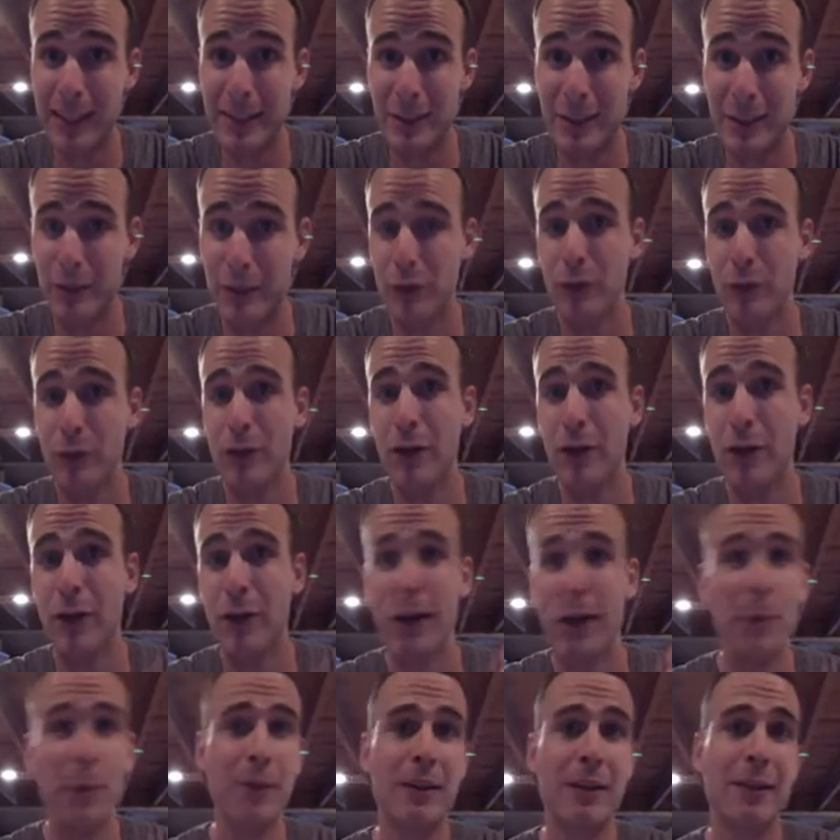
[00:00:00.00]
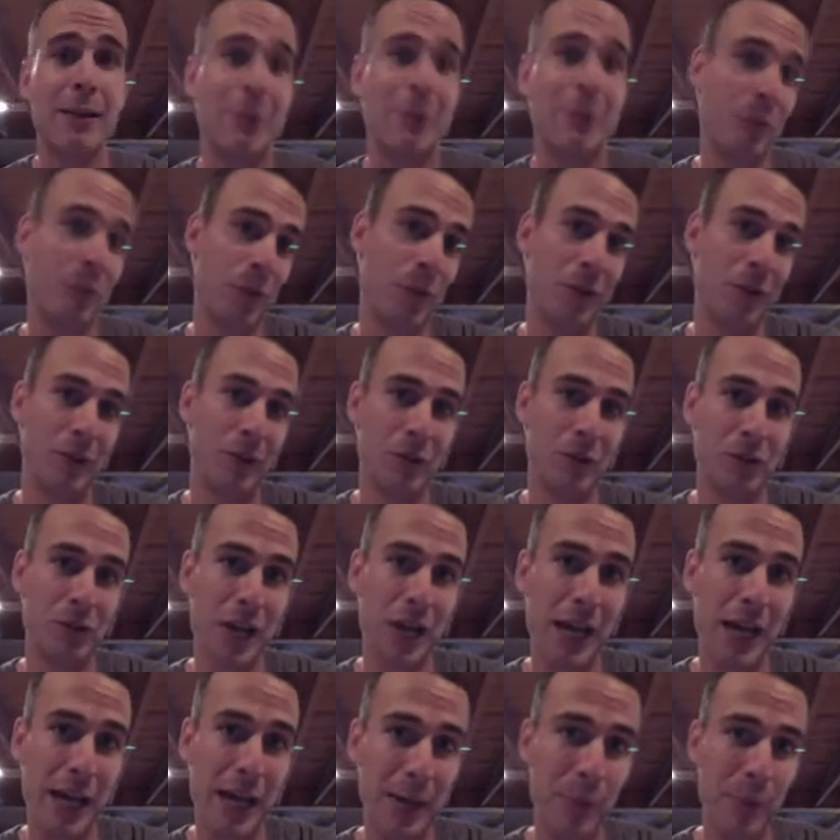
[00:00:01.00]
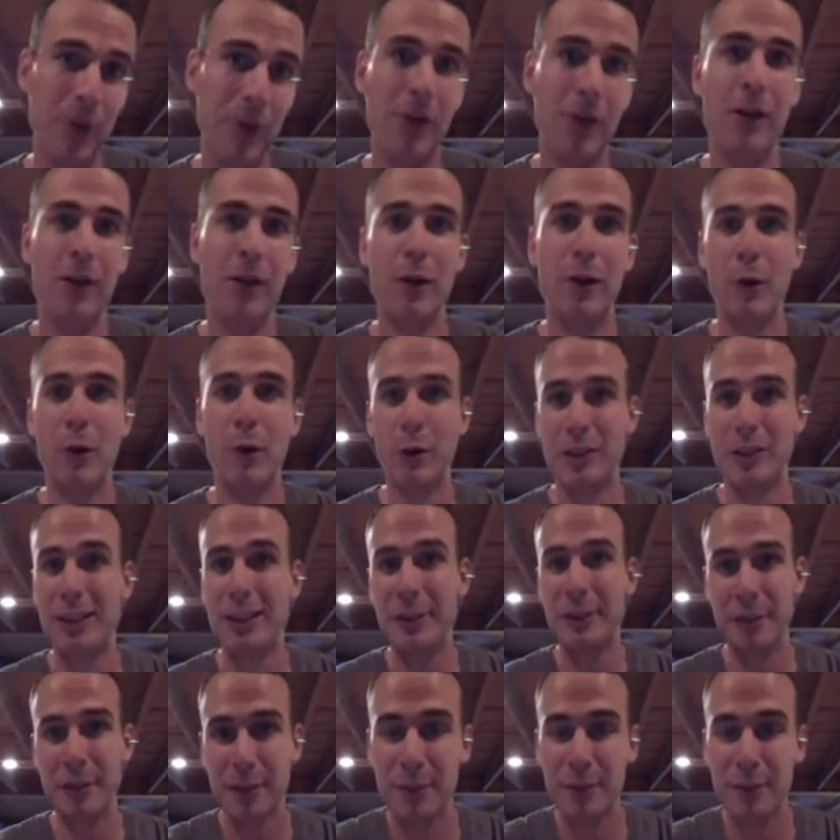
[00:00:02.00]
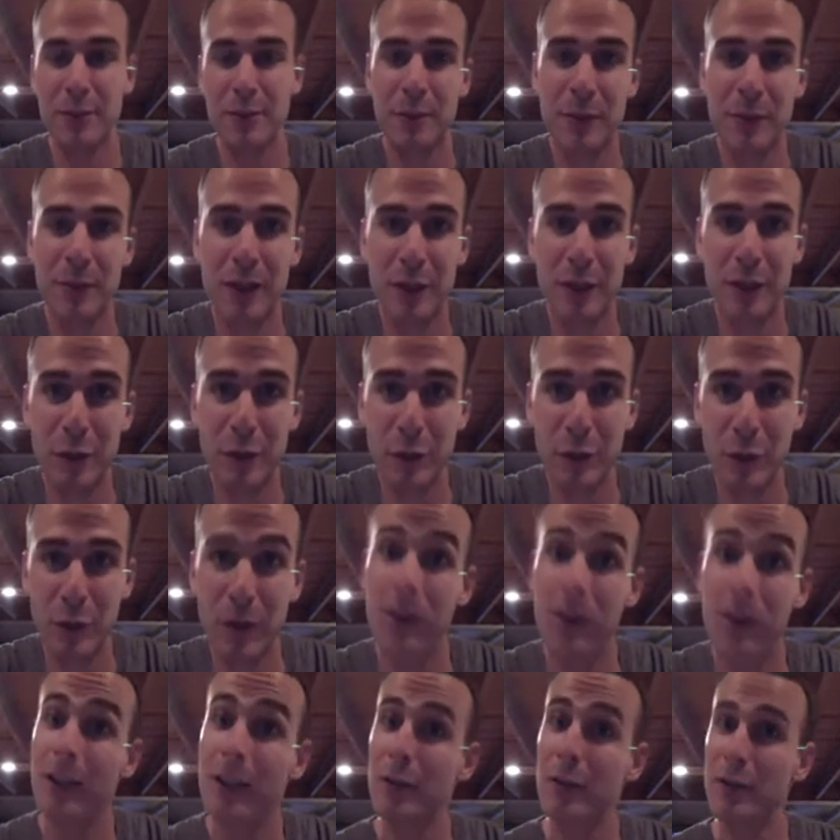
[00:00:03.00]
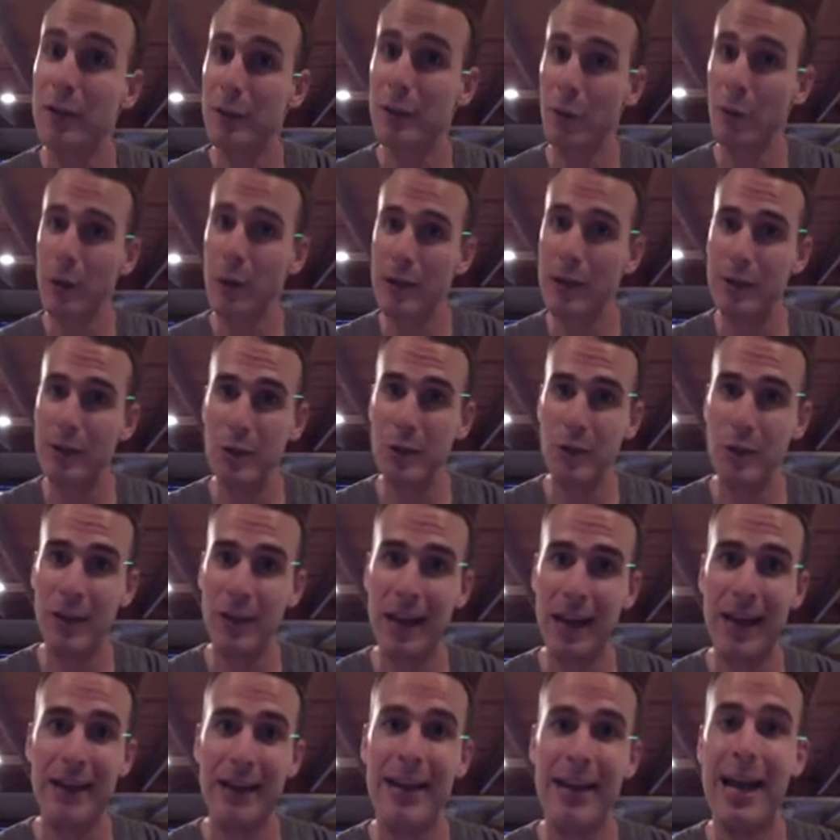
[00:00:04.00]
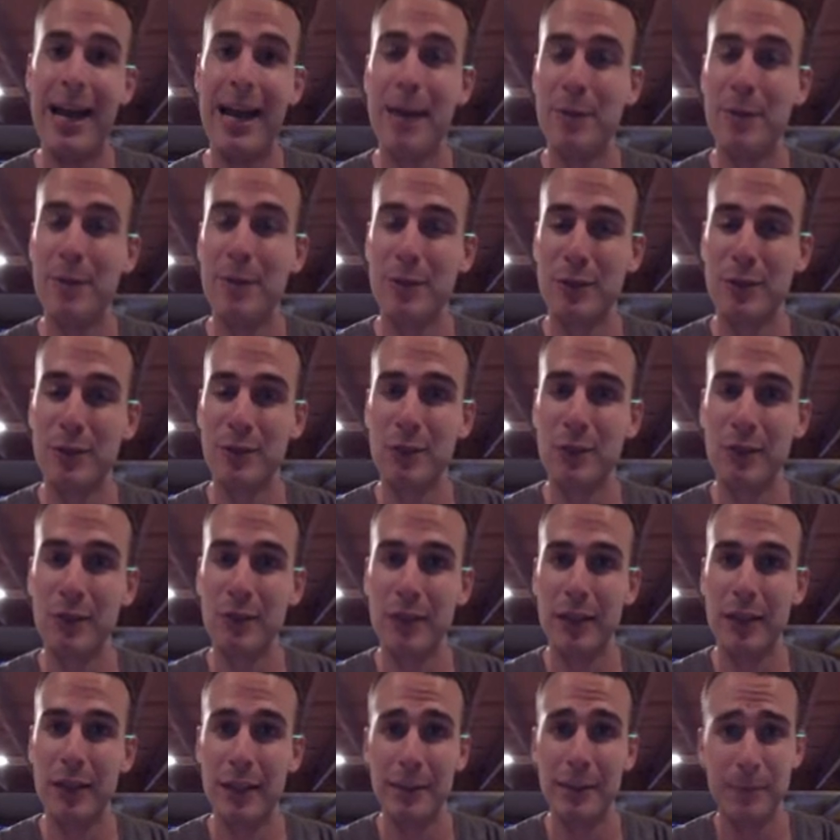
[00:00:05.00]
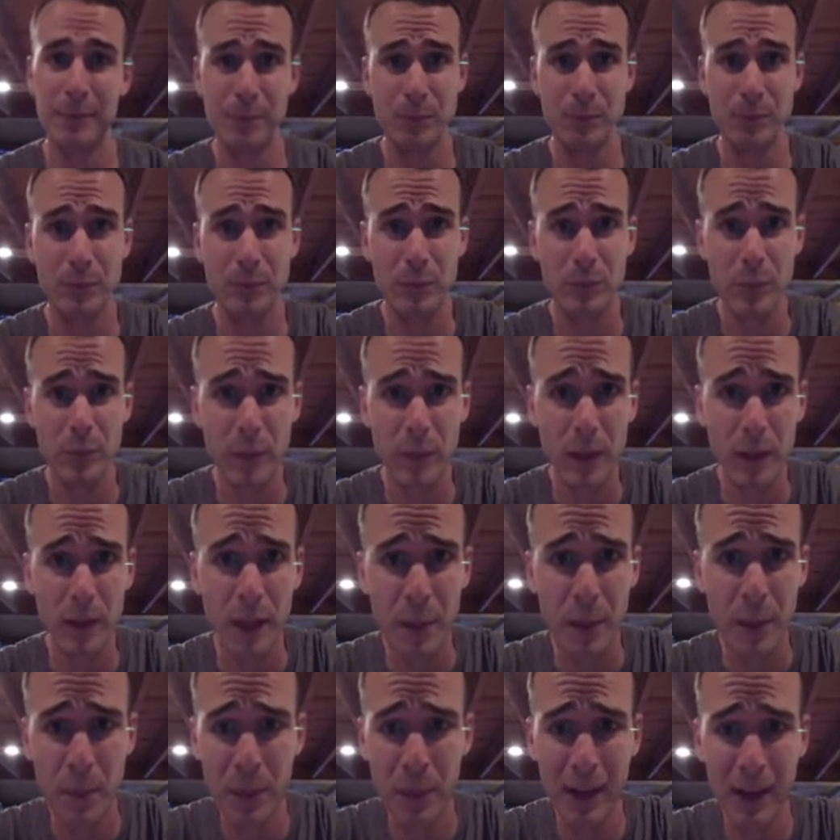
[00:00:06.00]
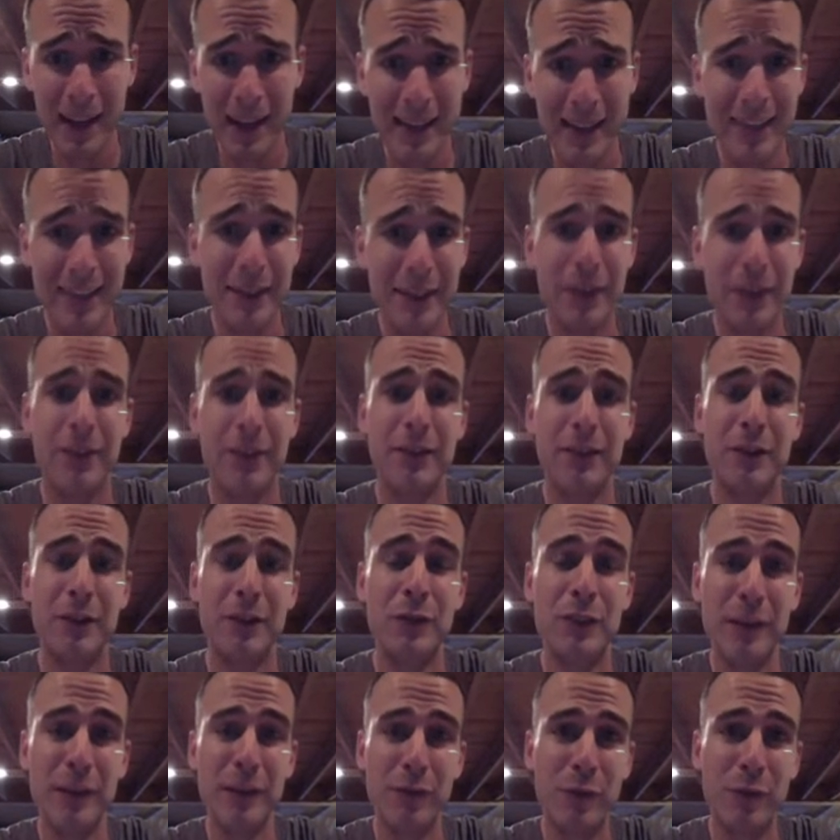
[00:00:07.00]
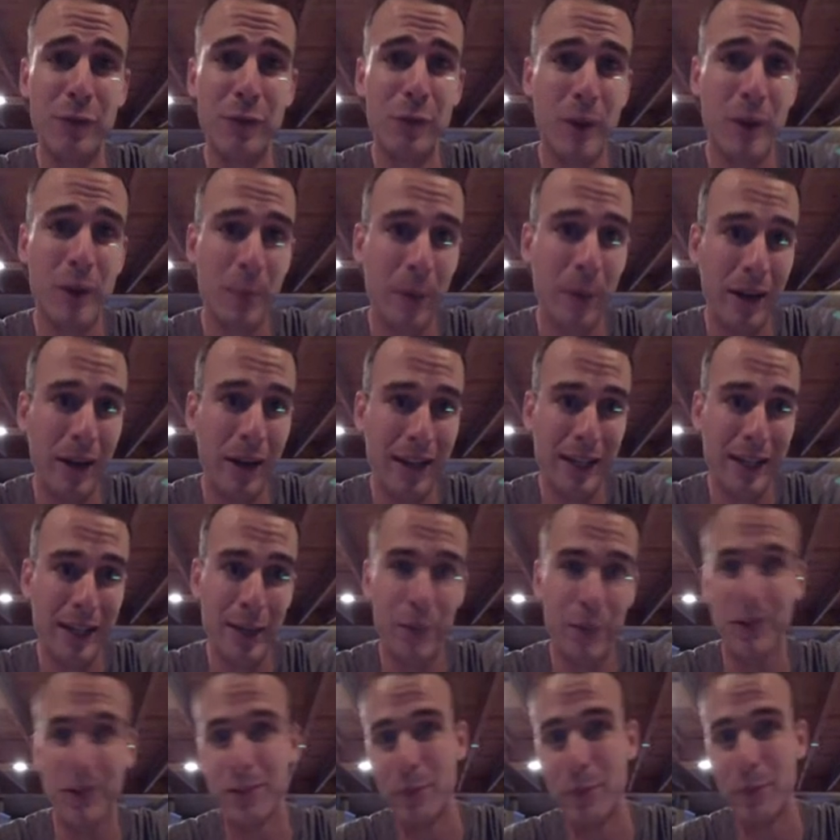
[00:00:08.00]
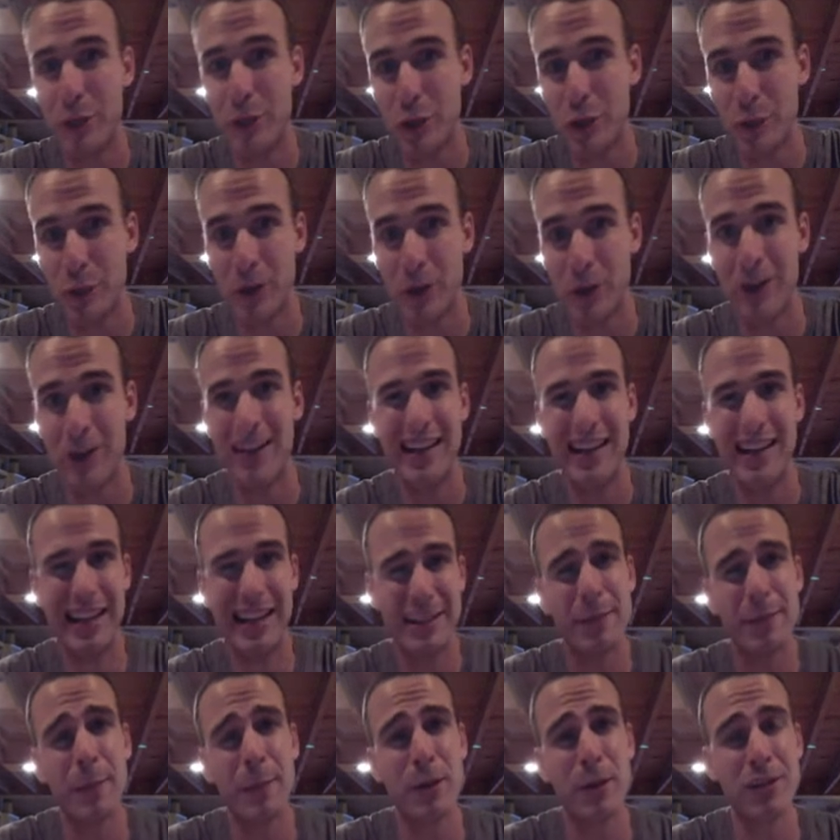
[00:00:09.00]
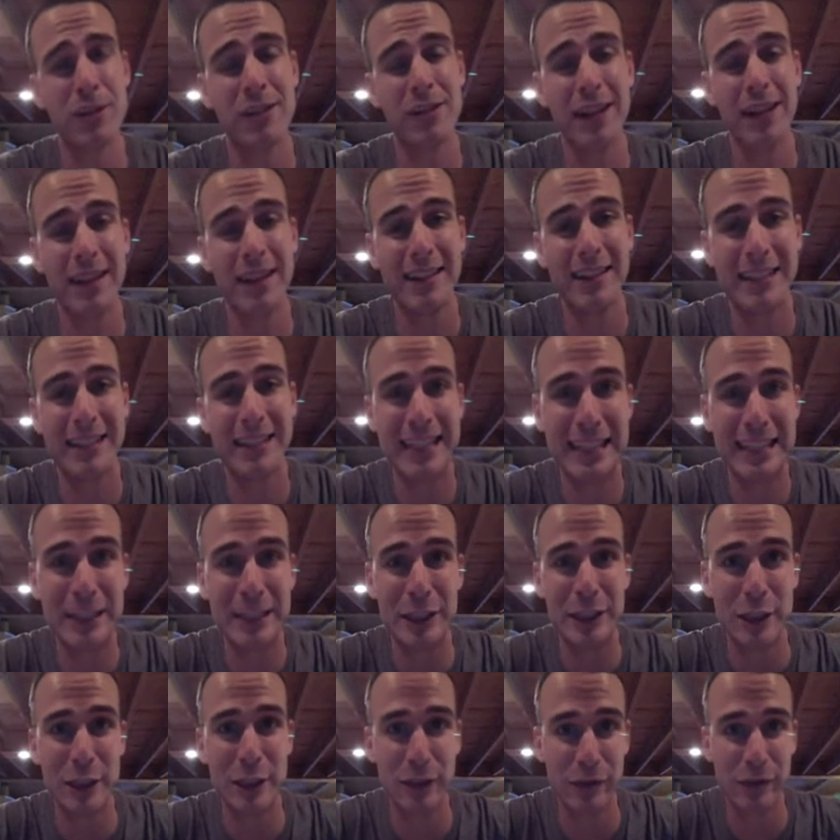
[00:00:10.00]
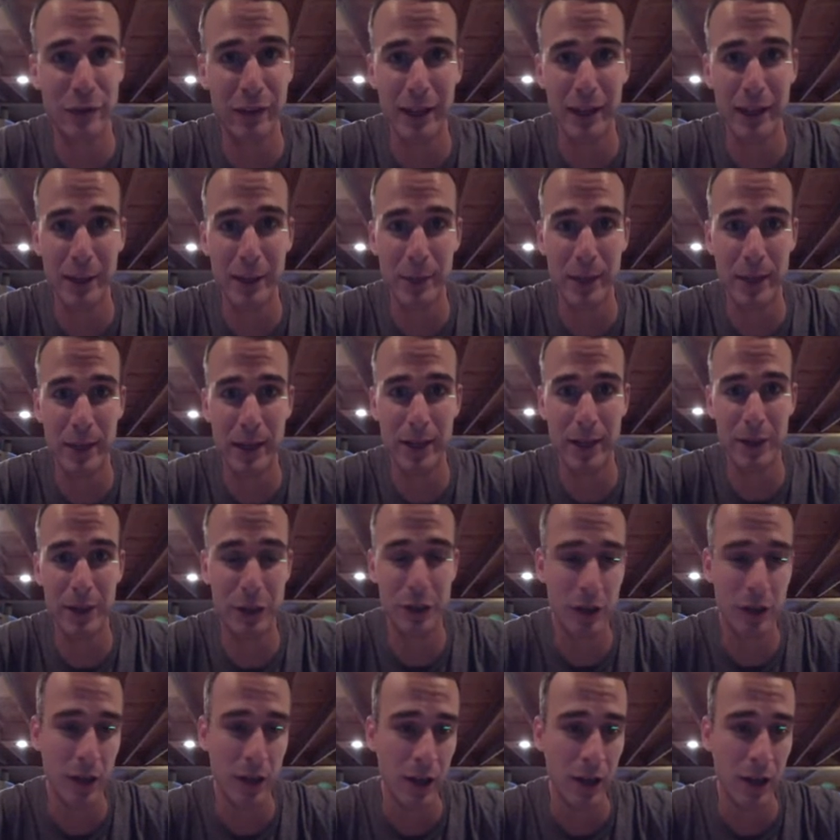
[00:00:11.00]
to, helping them with their job or teaching them something new. You still want to do that, absolutely, but you definitely want to break it up with some humor, add some personality into your fan page.